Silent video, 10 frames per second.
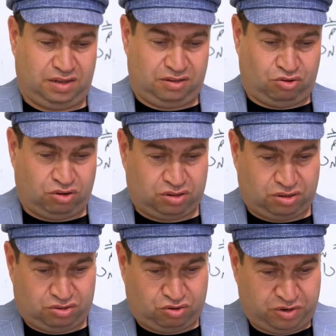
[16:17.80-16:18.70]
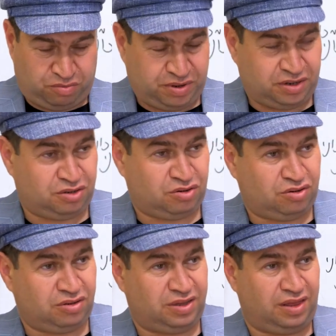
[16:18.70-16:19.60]
Dr. Tomer
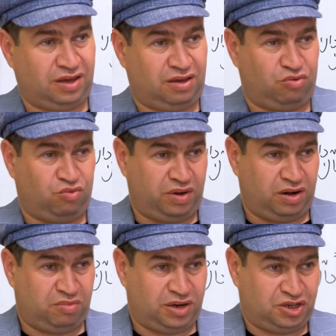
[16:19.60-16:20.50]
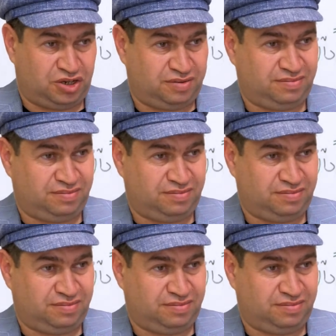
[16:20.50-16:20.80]
Persico, thank you very much.